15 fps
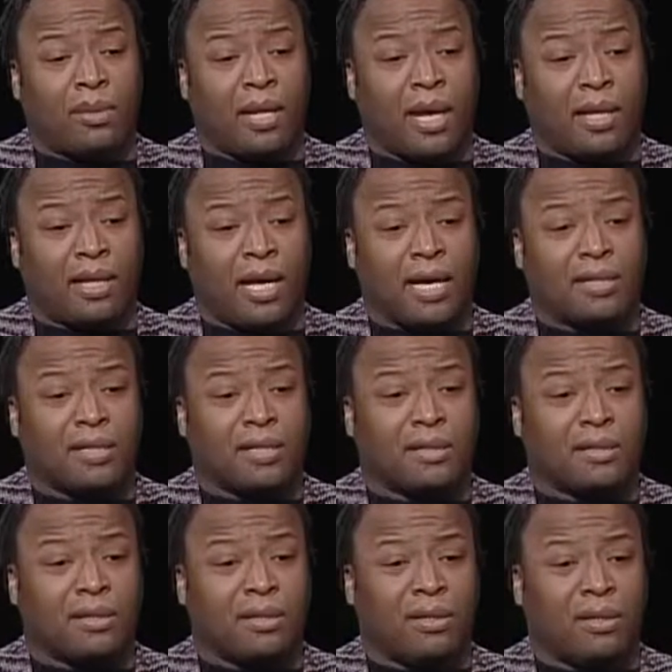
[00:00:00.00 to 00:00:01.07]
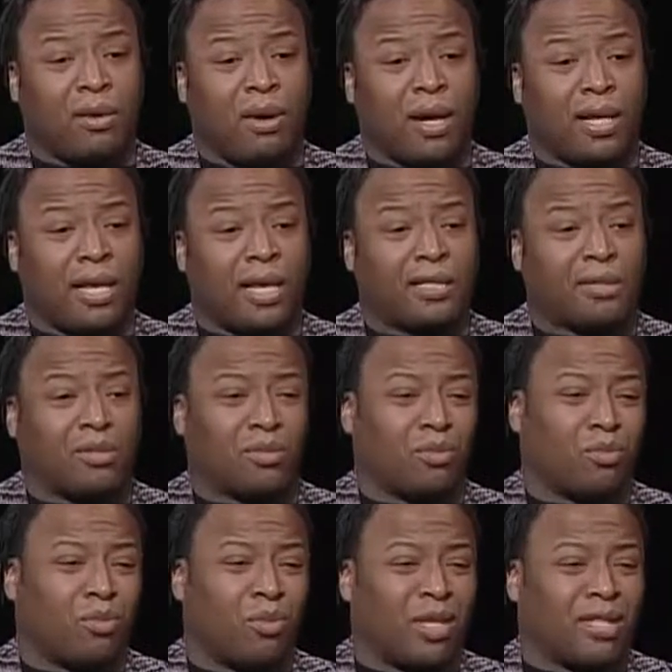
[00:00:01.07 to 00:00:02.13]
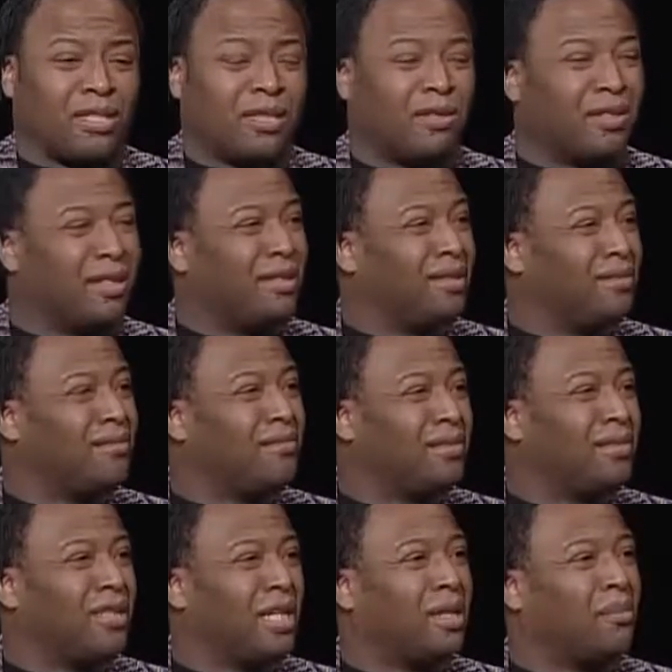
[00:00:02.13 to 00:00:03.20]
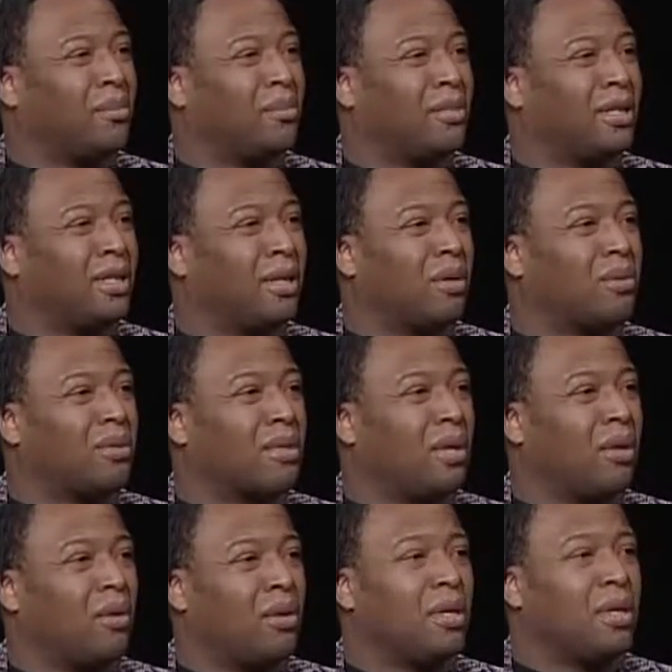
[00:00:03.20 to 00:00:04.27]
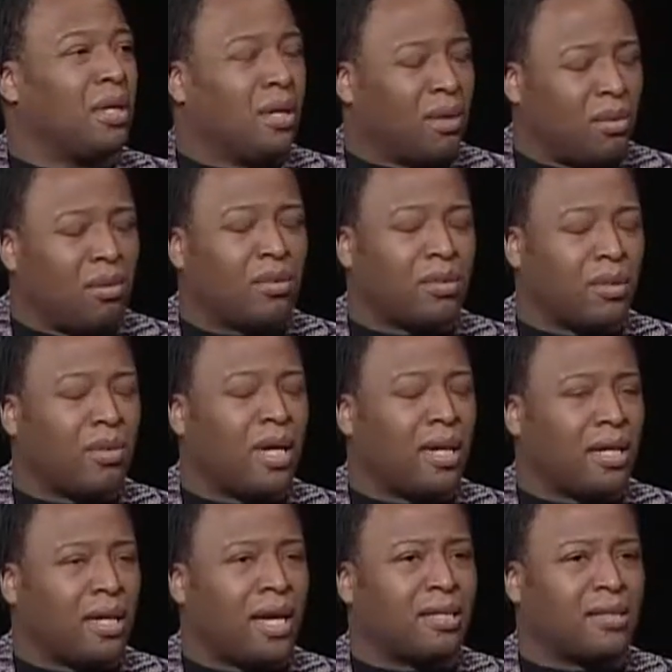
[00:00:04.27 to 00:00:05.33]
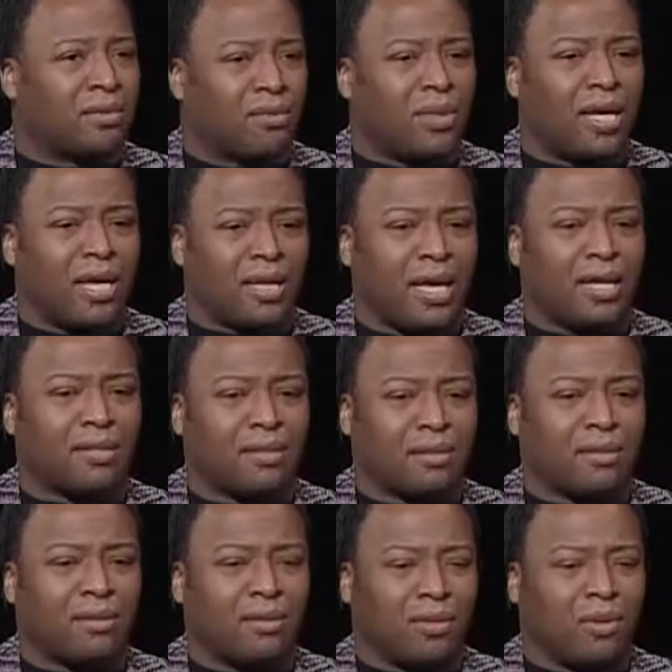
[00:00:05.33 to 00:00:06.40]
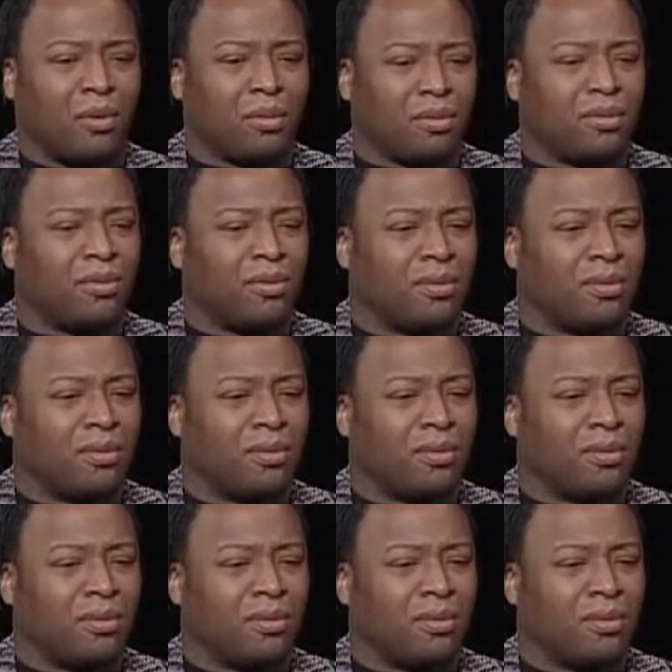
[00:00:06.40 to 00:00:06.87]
our classes, were relatively cheap, so so we had nice groups.